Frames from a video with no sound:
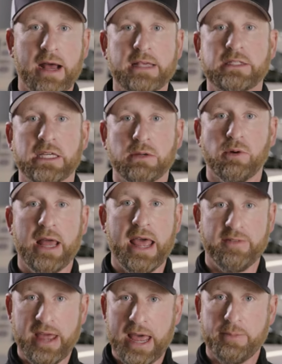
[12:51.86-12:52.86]
last thing you want to
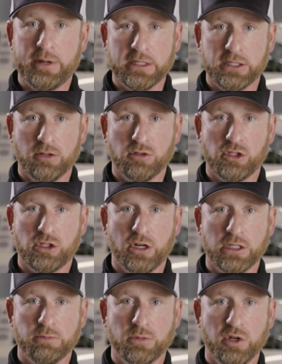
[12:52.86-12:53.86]
have happen is those
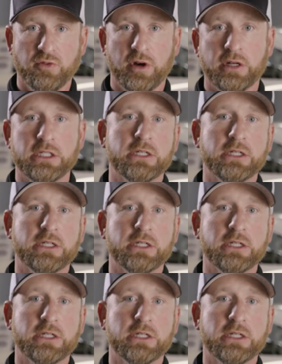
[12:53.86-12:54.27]
studs move on